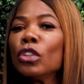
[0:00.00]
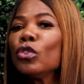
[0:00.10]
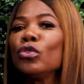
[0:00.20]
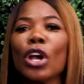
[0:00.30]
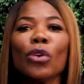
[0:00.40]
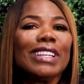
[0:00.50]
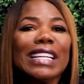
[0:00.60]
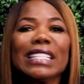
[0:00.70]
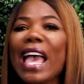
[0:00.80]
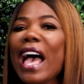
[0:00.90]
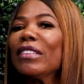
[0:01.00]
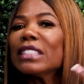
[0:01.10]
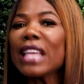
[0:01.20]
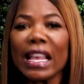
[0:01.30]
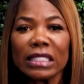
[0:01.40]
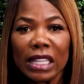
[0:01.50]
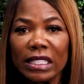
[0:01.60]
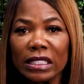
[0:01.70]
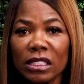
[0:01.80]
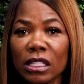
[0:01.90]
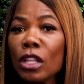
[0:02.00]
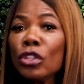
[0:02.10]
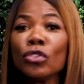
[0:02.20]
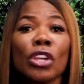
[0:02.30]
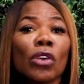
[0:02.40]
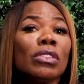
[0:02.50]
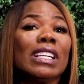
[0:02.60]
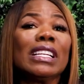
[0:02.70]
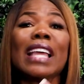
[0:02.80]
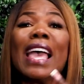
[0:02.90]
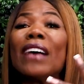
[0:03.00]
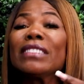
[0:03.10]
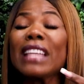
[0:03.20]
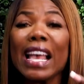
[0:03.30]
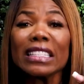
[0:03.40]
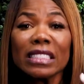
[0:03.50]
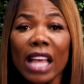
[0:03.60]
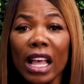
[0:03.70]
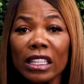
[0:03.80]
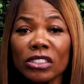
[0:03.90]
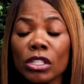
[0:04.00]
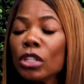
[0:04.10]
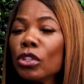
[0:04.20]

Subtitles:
You don't need to have a tax license. You don't need to have tax knowledge.